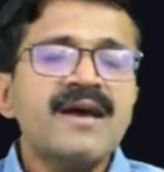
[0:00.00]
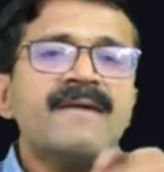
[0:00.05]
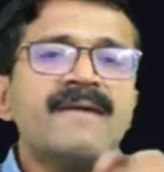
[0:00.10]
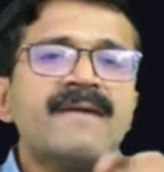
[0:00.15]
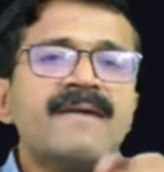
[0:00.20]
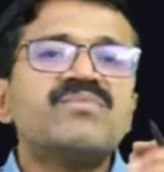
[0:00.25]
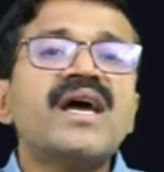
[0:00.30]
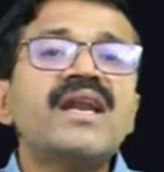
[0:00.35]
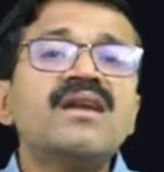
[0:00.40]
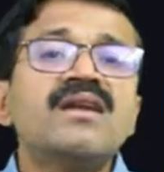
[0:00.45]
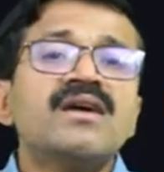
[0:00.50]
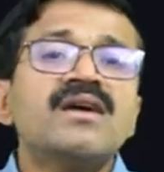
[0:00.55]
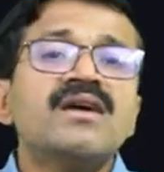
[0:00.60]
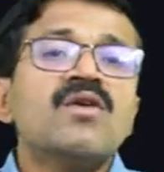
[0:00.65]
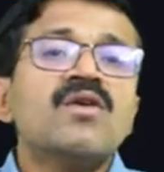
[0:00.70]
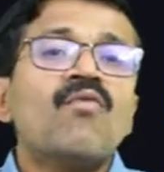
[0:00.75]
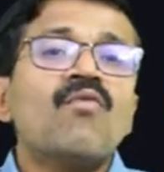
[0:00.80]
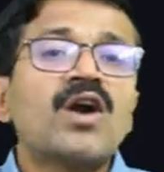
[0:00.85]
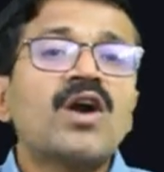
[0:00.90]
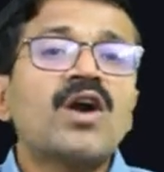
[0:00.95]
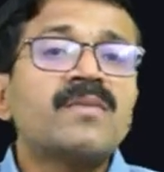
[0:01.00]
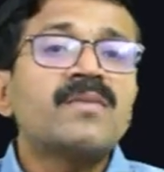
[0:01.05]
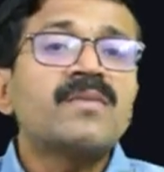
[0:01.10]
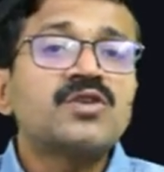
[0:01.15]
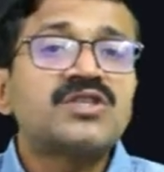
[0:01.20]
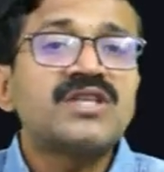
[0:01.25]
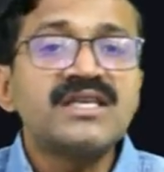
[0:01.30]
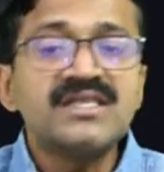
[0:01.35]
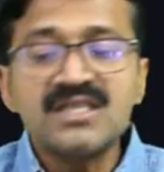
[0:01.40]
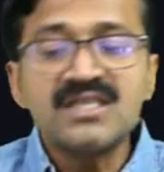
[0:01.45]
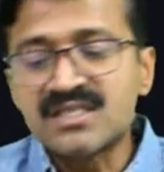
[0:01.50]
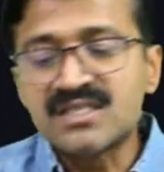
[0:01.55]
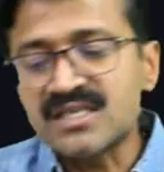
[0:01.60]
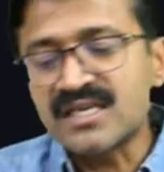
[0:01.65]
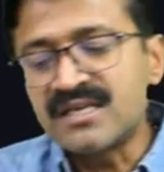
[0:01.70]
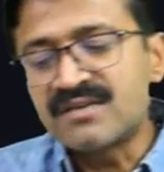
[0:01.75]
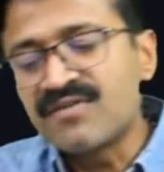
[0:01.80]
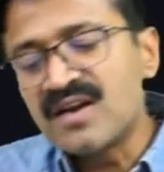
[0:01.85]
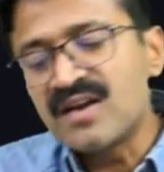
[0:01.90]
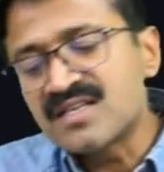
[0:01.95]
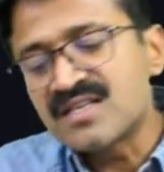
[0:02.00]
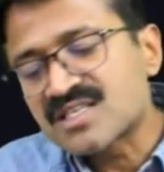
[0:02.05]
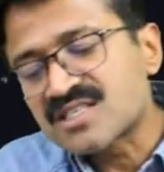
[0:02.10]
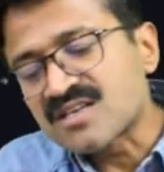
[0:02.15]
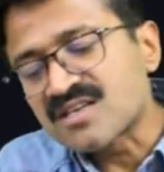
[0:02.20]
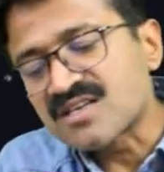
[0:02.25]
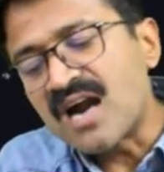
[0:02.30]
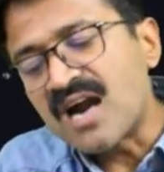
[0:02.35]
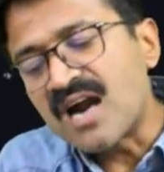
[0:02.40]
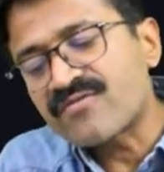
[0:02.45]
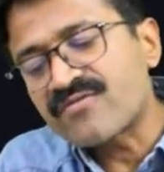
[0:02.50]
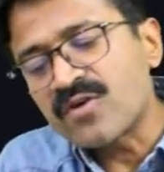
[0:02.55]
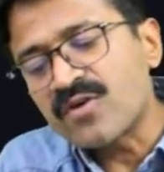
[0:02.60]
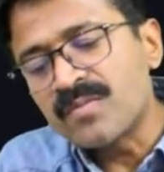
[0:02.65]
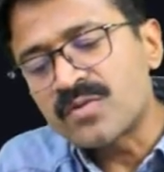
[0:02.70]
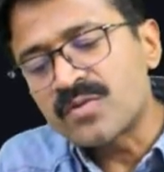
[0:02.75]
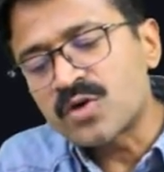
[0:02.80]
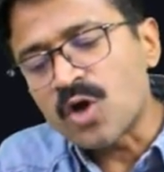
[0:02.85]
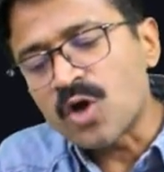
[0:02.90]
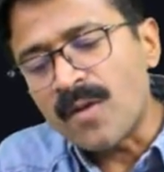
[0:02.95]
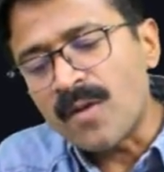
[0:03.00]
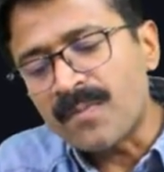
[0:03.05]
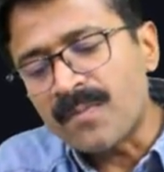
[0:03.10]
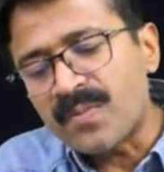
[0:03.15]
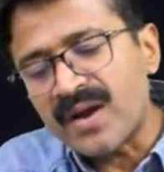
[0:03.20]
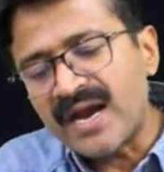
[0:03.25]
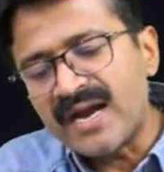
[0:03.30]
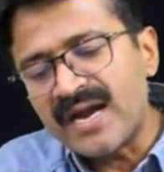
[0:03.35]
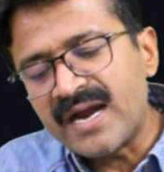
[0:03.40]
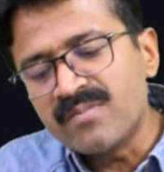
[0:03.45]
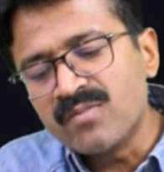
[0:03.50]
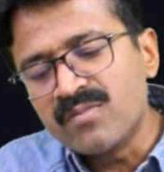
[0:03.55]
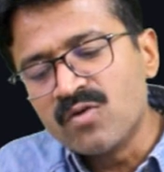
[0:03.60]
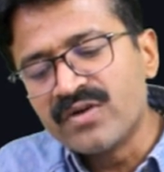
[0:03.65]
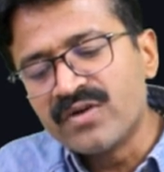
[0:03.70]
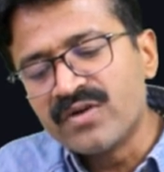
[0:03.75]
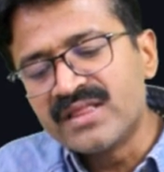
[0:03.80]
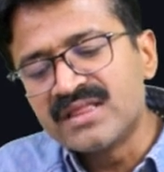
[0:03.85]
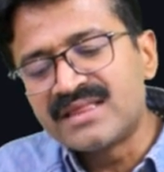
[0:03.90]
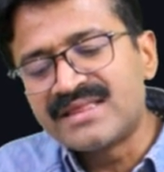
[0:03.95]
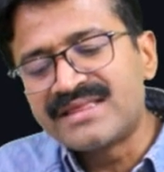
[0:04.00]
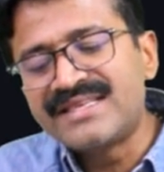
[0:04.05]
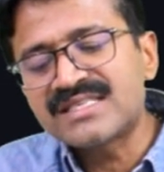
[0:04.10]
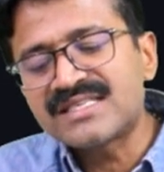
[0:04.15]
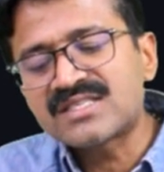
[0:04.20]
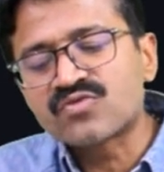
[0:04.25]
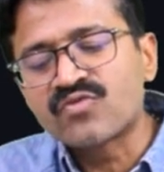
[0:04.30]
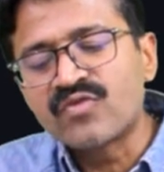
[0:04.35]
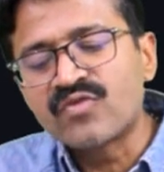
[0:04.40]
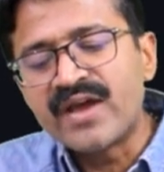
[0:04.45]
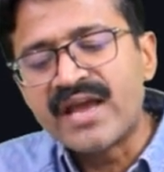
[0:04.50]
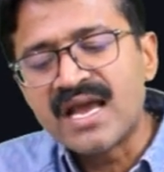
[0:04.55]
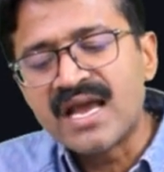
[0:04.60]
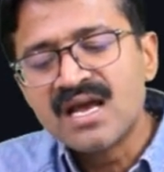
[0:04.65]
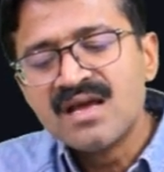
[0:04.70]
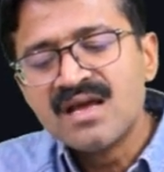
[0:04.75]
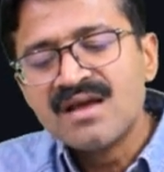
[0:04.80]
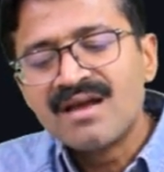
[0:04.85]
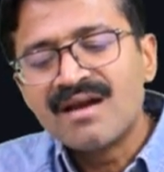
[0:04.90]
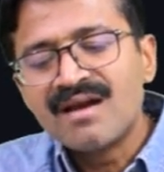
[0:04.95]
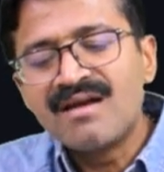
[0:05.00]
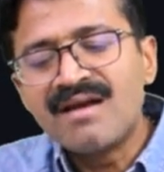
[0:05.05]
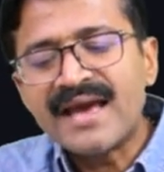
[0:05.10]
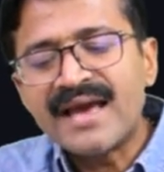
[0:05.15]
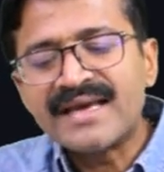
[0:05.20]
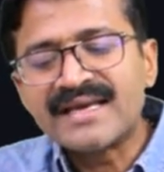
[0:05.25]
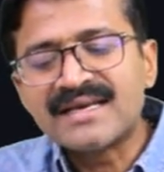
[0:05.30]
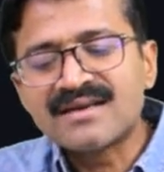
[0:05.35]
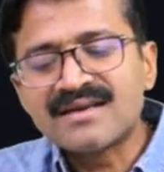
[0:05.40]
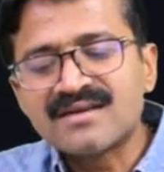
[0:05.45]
Then what about changes? It will start from top and move in this way, like